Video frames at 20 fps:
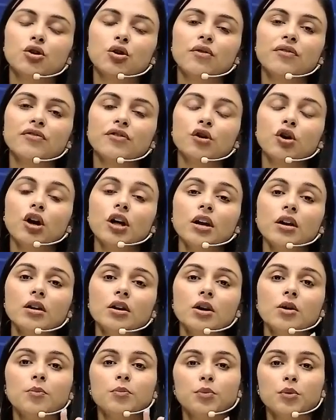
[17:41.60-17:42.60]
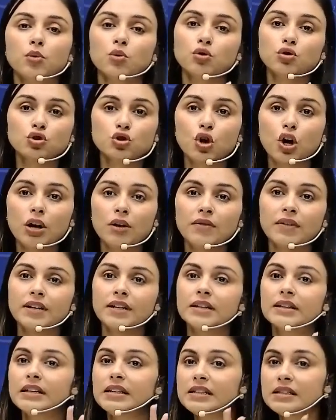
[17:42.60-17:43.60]
of your pure
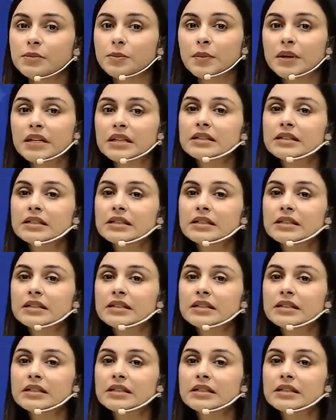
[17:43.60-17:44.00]
solvent. This means